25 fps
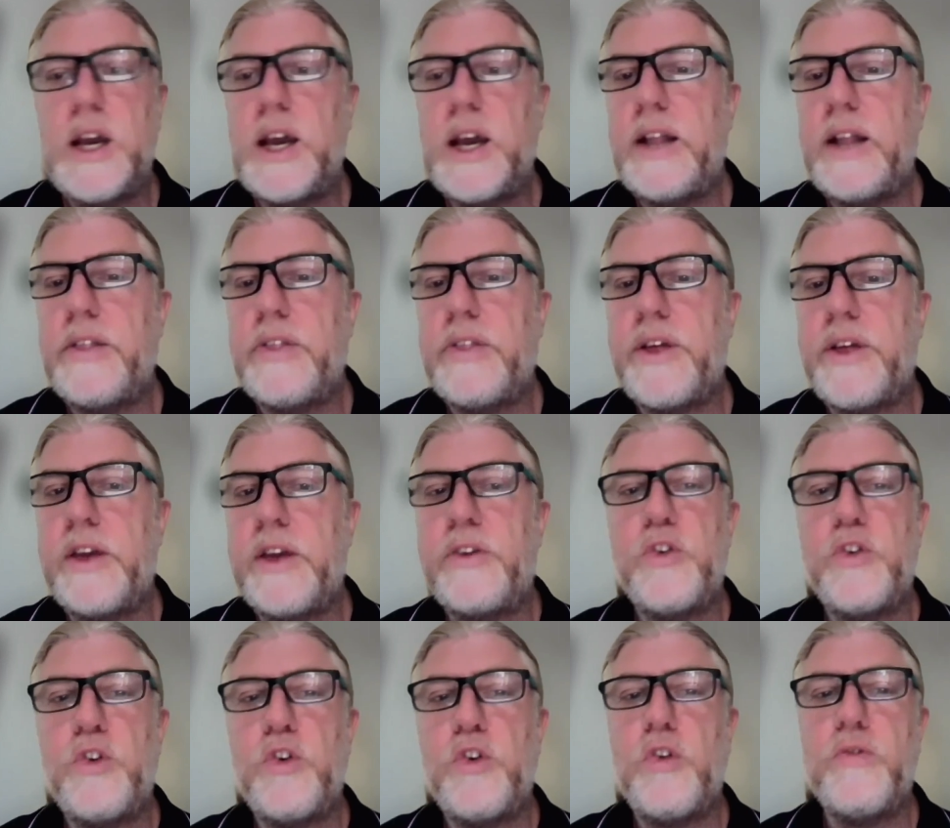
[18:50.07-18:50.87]
And
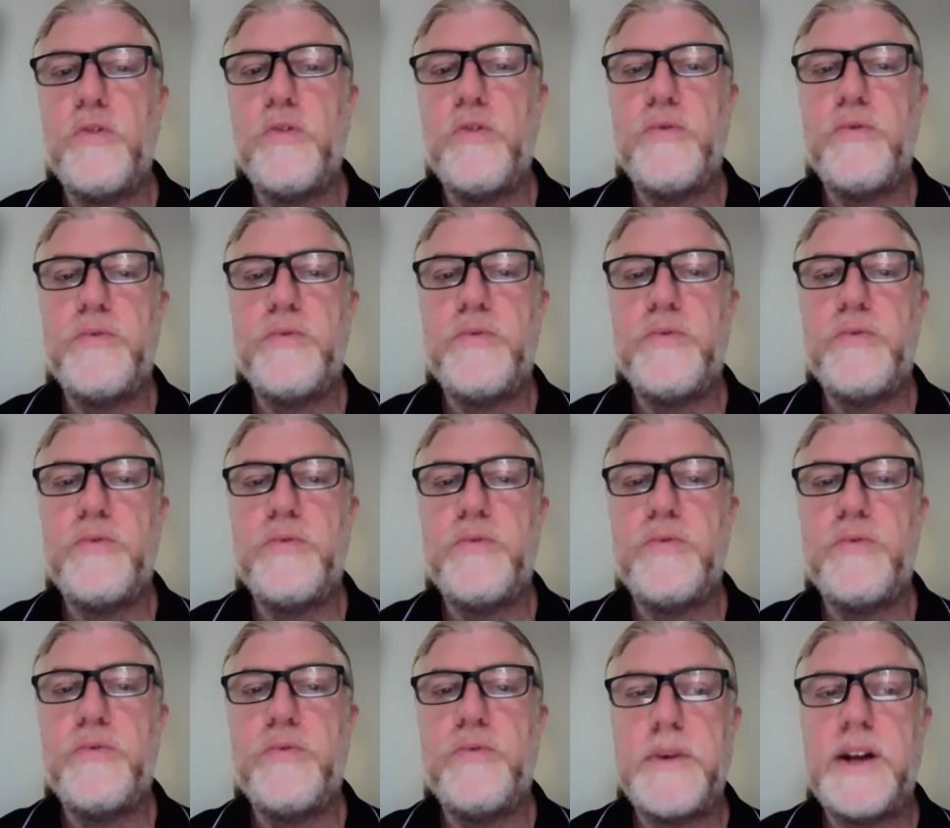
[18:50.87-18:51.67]
thank you all
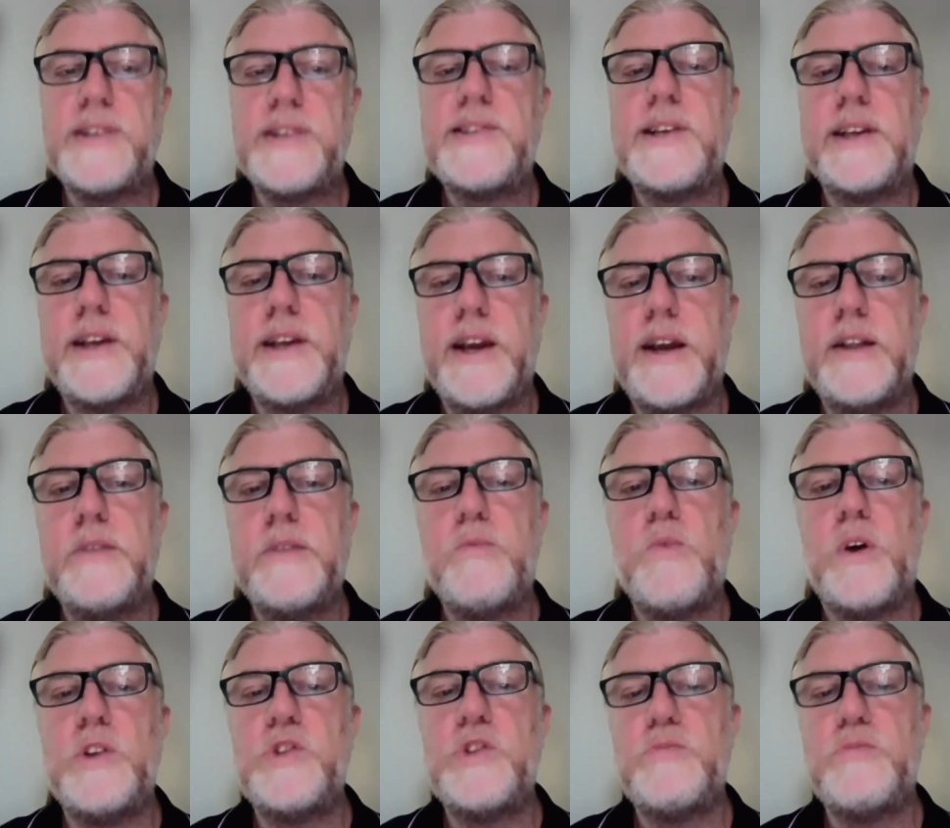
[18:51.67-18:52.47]
very much again
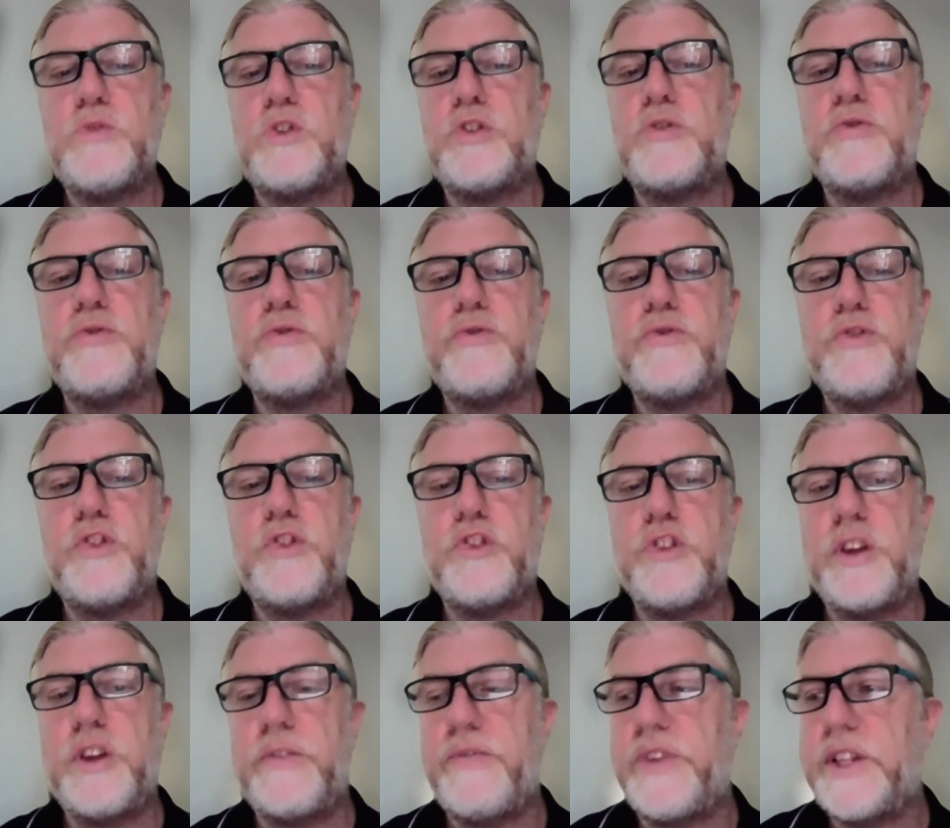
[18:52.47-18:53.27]
once more for
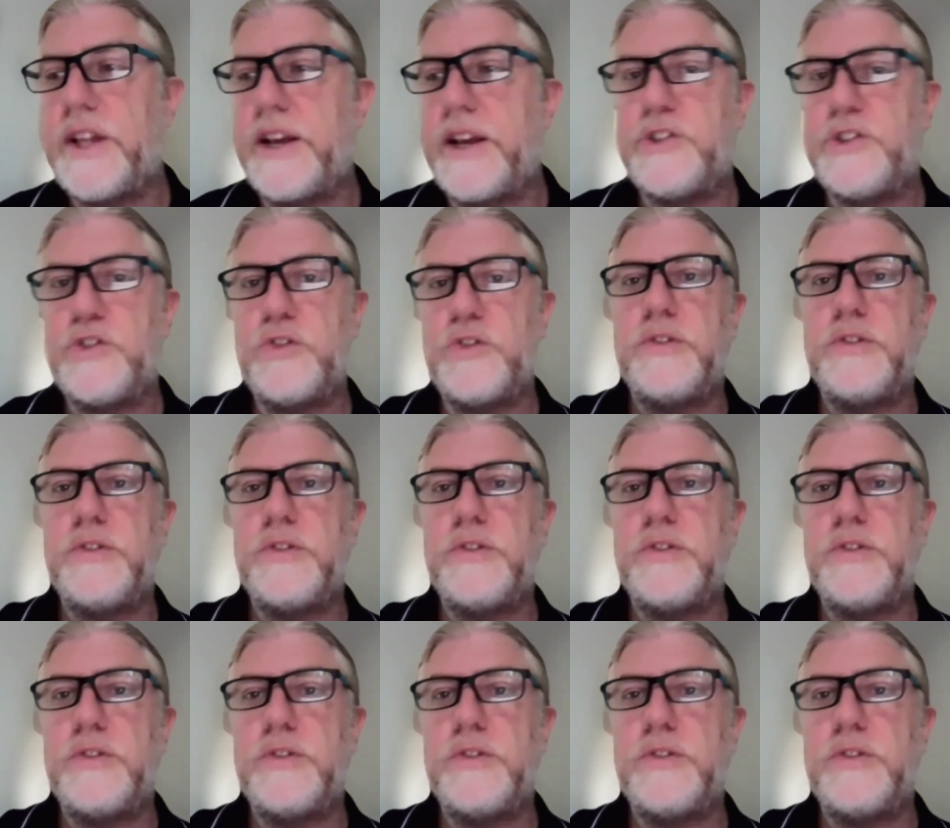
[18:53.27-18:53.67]
the invitation.